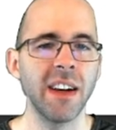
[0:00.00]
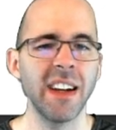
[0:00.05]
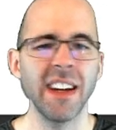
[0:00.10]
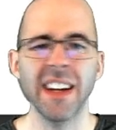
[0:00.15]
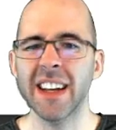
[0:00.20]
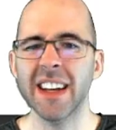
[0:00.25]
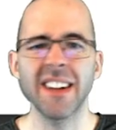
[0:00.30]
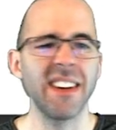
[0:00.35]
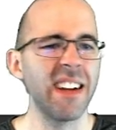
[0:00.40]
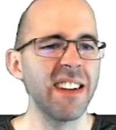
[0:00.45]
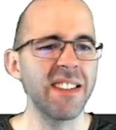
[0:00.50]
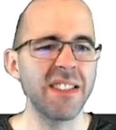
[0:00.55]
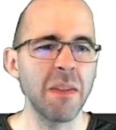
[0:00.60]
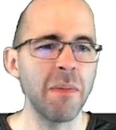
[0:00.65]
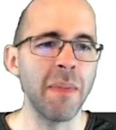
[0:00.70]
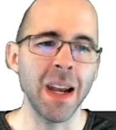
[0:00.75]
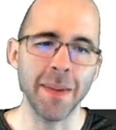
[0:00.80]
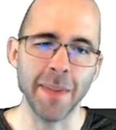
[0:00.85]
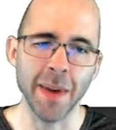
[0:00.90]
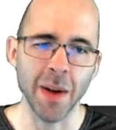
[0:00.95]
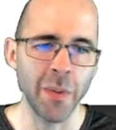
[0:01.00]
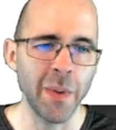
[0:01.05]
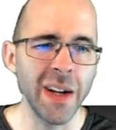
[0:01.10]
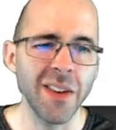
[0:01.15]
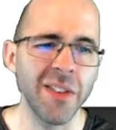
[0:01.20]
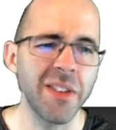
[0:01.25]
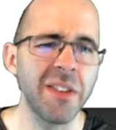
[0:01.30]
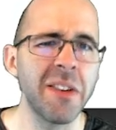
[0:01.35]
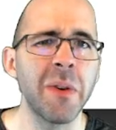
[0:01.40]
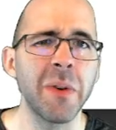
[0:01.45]
And again, it's a maybe. We
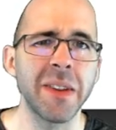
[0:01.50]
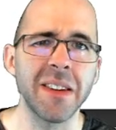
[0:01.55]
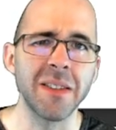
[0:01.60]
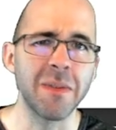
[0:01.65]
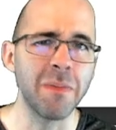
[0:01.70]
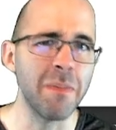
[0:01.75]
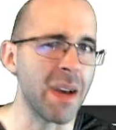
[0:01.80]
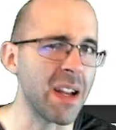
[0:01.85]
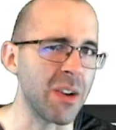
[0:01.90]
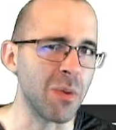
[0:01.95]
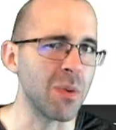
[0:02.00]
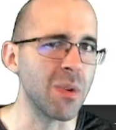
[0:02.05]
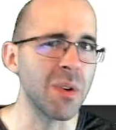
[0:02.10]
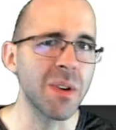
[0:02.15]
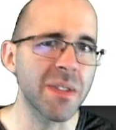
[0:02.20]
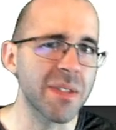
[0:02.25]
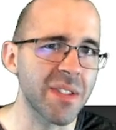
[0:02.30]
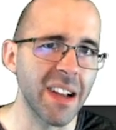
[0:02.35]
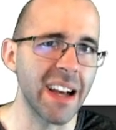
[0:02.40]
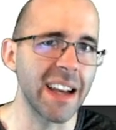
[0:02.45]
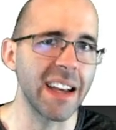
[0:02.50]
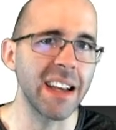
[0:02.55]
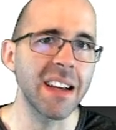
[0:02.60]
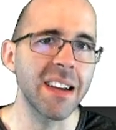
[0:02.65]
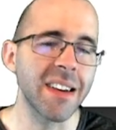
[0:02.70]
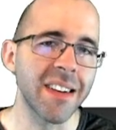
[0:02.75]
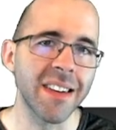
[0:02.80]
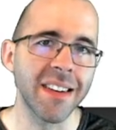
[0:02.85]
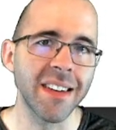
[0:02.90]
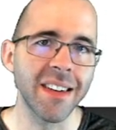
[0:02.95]
don't know what this menu looks
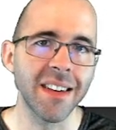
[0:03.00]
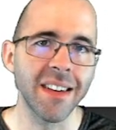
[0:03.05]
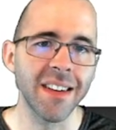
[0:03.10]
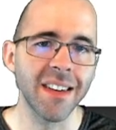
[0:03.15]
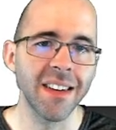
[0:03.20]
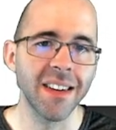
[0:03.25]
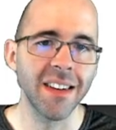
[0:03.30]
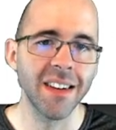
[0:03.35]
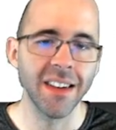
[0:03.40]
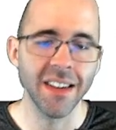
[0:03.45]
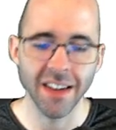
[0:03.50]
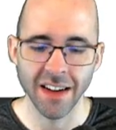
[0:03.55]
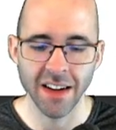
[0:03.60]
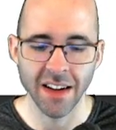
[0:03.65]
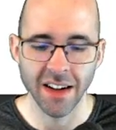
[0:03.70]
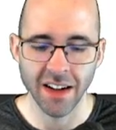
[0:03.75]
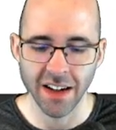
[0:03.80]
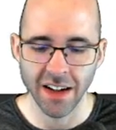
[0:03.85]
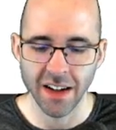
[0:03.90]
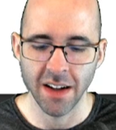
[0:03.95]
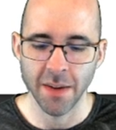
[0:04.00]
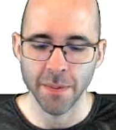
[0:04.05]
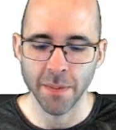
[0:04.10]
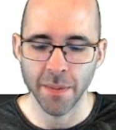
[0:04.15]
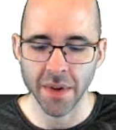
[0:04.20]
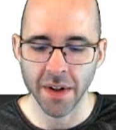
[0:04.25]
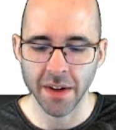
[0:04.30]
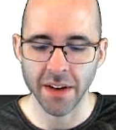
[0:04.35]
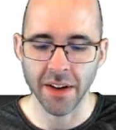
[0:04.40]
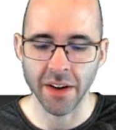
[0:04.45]
like,
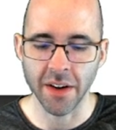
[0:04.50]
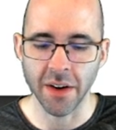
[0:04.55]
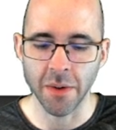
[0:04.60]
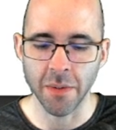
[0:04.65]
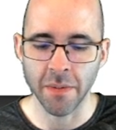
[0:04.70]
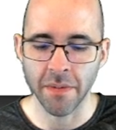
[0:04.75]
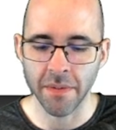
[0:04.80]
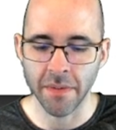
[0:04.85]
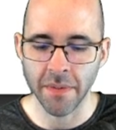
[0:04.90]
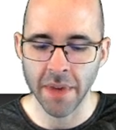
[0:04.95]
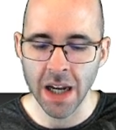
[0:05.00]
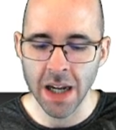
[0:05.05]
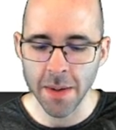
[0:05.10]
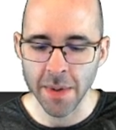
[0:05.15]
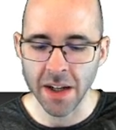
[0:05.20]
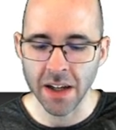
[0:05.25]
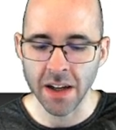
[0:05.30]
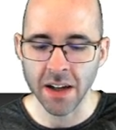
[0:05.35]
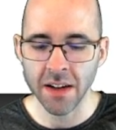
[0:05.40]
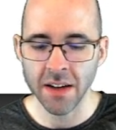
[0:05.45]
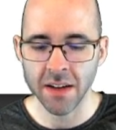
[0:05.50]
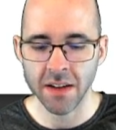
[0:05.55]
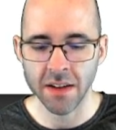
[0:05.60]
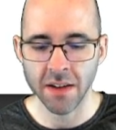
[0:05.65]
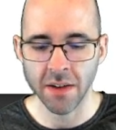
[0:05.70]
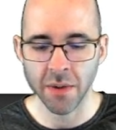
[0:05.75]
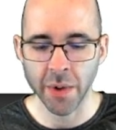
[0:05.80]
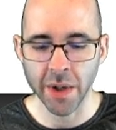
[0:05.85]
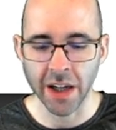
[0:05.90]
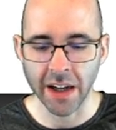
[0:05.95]
but you know, maybe
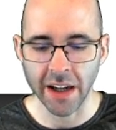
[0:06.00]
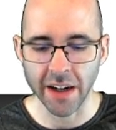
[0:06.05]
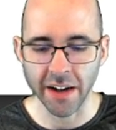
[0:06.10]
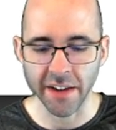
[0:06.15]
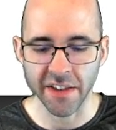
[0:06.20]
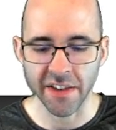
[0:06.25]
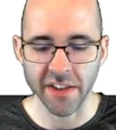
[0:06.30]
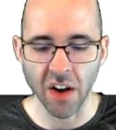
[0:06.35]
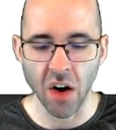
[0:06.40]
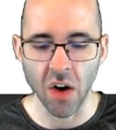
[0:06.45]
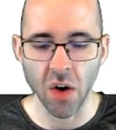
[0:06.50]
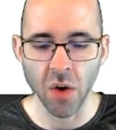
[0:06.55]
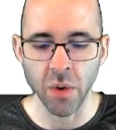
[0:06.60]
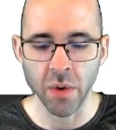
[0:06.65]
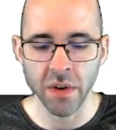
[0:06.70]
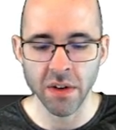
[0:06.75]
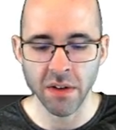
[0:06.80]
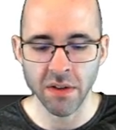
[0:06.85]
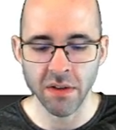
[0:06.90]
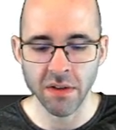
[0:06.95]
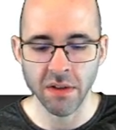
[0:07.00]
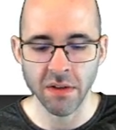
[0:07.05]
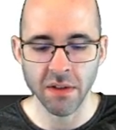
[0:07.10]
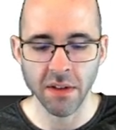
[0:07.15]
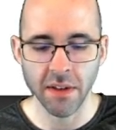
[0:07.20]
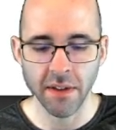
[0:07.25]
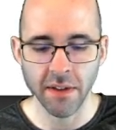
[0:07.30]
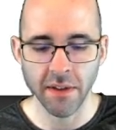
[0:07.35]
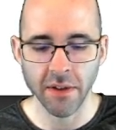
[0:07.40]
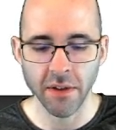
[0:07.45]
we could get a scone
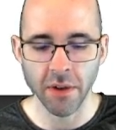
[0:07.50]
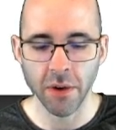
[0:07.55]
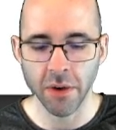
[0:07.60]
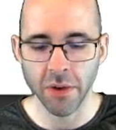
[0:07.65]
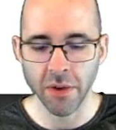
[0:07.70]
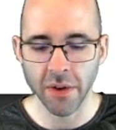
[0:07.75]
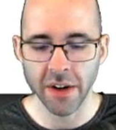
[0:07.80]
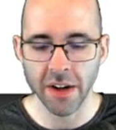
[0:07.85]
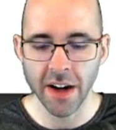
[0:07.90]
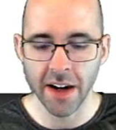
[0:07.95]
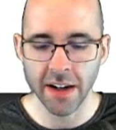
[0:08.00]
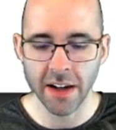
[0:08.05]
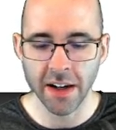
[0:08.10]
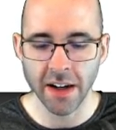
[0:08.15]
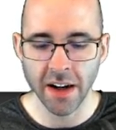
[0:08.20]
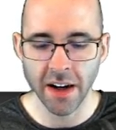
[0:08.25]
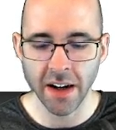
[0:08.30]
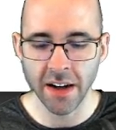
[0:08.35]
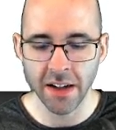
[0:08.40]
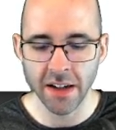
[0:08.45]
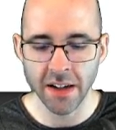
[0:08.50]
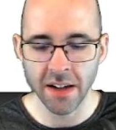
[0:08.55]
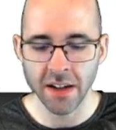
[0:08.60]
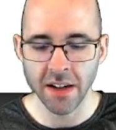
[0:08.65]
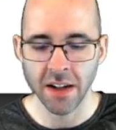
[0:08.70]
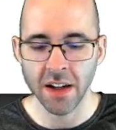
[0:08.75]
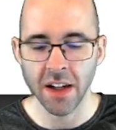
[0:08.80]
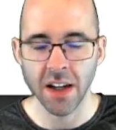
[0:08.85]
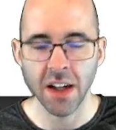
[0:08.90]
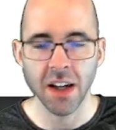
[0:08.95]
for three ninety nine.
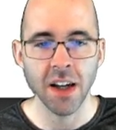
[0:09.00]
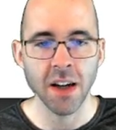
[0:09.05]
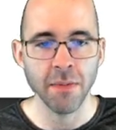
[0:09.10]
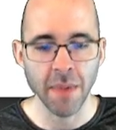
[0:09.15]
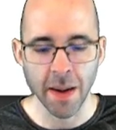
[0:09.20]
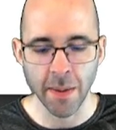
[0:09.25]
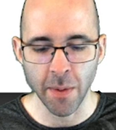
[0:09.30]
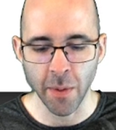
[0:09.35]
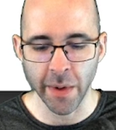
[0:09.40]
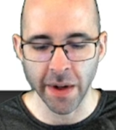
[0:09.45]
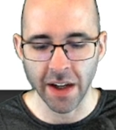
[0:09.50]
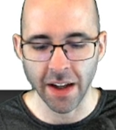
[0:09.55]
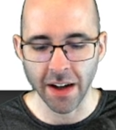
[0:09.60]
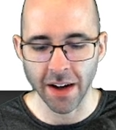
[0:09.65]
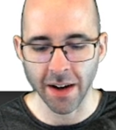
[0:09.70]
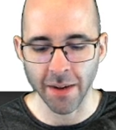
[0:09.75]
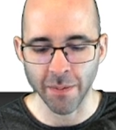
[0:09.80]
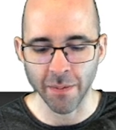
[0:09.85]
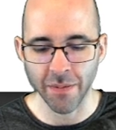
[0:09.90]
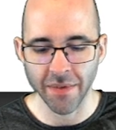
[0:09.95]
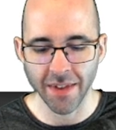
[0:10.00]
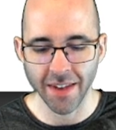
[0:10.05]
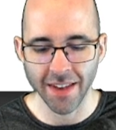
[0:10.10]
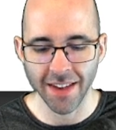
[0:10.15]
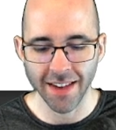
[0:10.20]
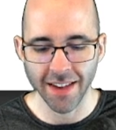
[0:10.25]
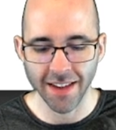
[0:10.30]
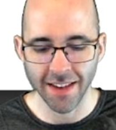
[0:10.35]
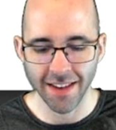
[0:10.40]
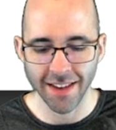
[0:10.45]
Maybe we could get a
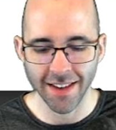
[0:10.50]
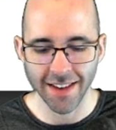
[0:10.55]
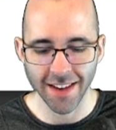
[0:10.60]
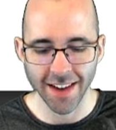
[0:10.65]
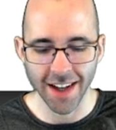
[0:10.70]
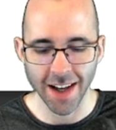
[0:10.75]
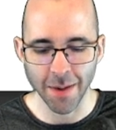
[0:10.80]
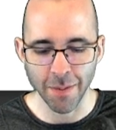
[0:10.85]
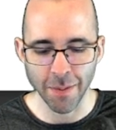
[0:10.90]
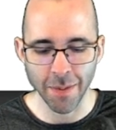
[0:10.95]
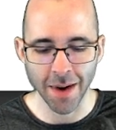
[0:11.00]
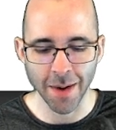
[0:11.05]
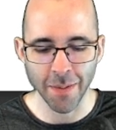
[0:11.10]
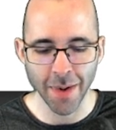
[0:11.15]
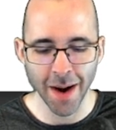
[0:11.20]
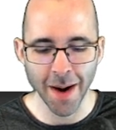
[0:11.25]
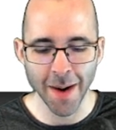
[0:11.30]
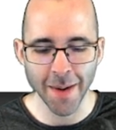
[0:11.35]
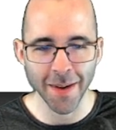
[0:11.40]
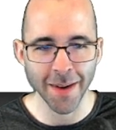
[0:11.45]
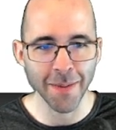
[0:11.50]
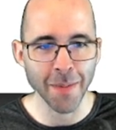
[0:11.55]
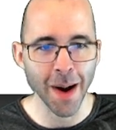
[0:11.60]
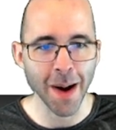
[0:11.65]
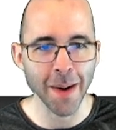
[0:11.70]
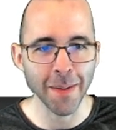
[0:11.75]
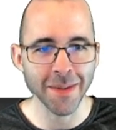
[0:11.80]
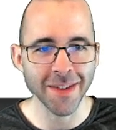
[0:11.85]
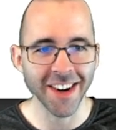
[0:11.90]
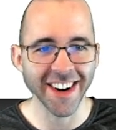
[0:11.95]
a, a pop
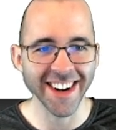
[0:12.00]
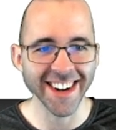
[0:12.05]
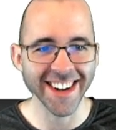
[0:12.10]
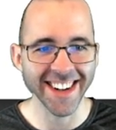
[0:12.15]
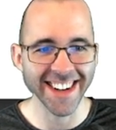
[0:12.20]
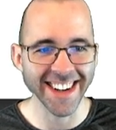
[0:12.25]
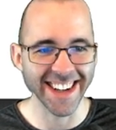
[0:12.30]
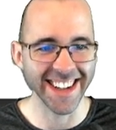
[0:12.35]
pop tart.